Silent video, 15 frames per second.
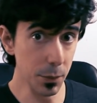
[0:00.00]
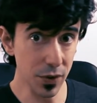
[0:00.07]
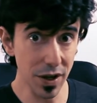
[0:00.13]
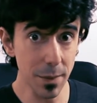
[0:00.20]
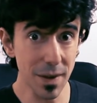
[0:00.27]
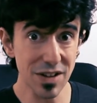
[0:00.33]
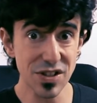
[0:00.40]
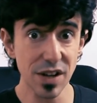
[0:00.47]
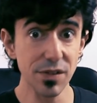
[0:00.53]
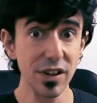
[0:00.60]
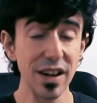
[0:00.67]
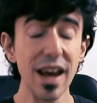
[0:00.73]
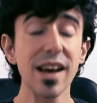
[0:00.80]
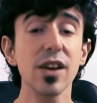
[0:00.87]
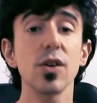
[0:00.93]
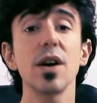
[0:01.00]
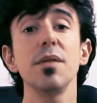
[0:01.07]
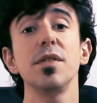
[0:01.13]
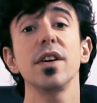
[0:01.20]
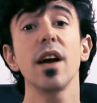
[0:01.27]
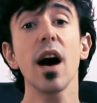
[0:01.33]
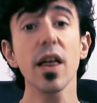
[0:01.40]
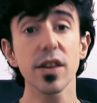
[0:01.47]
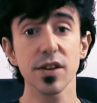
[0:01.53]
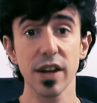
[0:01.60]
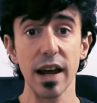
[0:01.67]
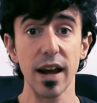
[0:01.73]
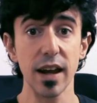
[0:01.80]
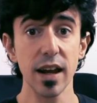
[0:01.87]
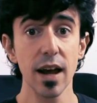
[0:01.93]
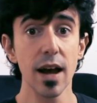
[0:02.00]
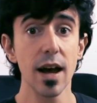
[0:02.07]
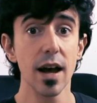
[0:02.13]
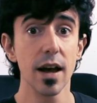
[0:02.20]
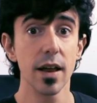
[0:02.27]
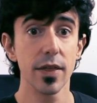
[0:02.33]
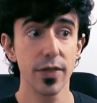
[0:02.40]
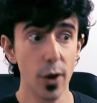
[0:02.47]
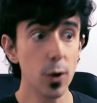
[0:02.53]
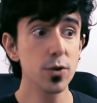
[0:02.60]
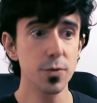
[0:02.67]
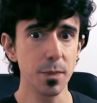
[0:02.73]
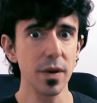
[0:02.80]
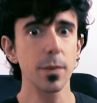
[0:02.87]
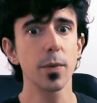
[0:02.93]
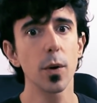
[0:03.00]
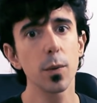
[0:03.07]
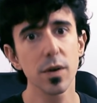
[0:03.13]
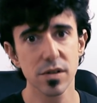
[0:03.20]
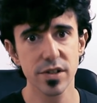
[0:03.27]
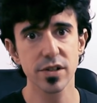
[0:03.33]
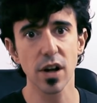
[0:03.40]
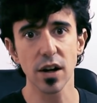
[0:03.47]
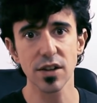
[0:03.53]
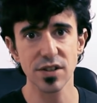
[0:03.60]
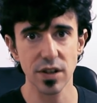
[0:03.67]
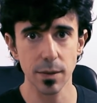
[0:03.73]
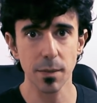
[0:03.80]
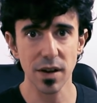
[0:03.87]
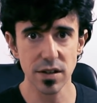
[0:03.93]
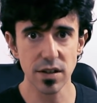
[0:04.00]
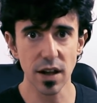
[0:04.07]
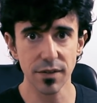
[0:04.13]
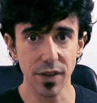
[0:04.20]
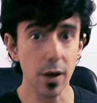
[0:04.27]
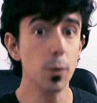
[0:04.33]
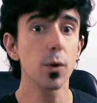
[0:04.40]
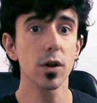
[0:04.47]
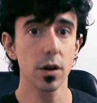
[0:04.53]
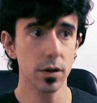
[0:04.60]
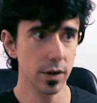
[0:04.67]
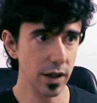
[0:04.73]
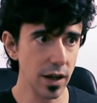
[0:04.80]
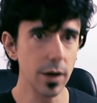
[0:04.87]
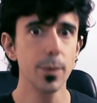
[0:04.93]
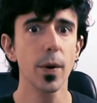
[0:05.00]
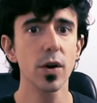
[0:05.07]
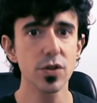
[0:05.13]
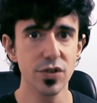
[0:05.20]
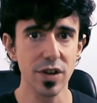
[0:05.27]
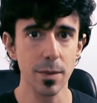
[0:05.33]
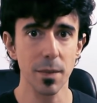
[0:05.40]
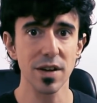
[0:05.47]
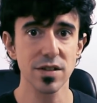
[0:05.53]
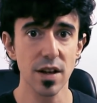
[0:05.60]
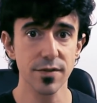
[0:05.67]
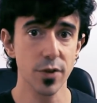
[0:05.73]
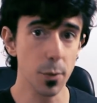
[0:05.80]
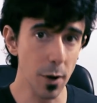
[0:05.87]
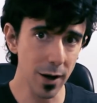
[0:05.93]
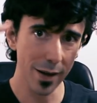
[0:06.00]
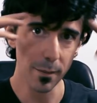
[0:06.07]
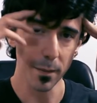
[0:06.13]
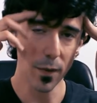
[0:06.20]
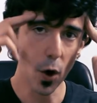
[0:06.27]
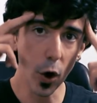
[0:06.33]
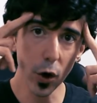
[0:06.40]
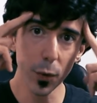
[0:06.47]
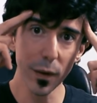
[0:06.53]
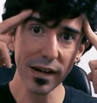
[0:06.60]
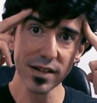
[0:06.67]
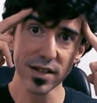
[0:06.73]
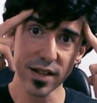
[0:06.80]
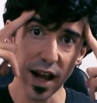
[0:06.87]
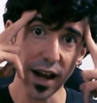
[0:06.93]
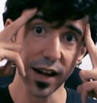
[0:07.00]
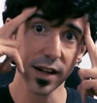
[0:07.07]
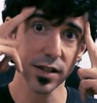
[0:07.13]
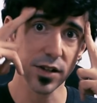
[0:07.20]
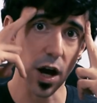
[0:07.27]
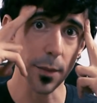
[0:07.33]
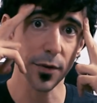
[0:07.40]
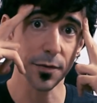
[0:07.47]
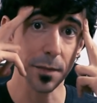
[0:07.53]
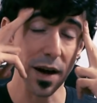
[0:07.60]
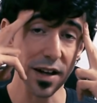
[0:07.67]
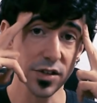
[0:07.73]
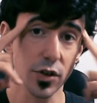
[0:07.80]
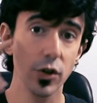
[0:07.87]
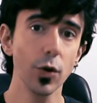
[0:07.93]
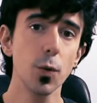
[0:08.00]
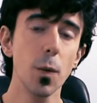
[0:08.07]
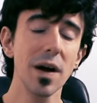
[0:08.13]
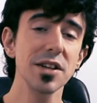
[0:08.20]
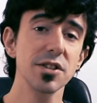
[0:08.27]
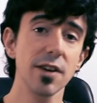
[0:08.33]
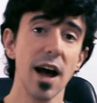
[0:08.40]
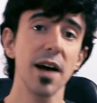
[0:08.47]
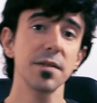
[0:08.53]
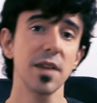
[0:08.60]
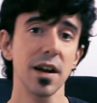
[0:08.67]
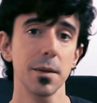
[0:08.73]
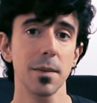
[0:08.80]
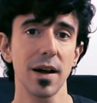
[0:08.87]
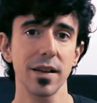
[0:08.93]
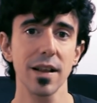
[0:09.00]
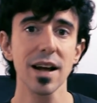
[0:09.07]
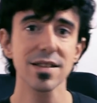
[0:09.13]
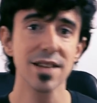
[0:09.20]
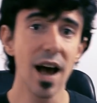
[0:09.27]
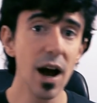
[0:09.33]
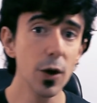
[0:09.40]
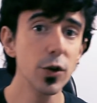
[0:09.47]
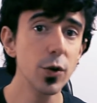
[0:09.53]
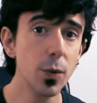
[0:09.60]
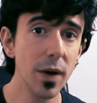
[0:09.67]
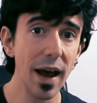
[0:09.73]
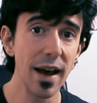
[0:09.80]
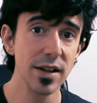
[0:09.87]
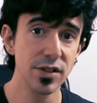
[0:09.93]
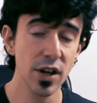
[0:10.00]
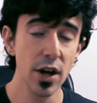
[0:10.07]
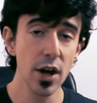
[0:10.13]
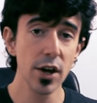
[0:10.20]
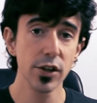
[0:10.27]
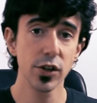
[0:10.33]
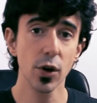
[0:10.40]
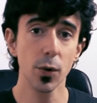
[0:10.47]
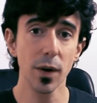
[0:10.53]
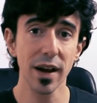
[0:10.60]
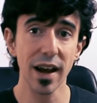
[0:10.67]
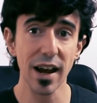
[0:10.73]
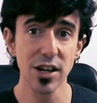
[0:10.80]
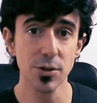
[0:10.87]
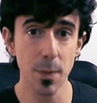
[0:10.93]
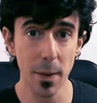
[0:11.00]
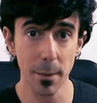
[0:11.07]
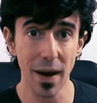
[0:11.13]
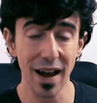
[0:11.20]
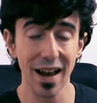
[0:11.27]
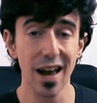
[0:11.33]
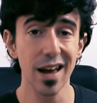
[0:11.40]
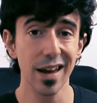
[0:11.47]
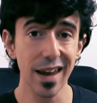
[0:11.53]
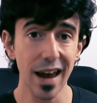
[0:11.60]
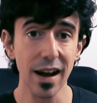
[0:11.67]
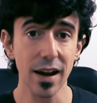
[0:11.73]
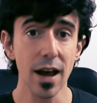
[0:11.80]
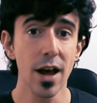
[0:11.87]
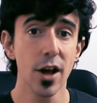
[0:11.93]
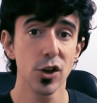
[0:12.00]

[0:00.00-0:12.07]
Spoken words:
pretty much every day or every other day, those people will start seeing my stuff. They will keep on seeing my stuff. So I'm always staying top of mind. So you want to have that in mind. That's how you get your engagement back. Again,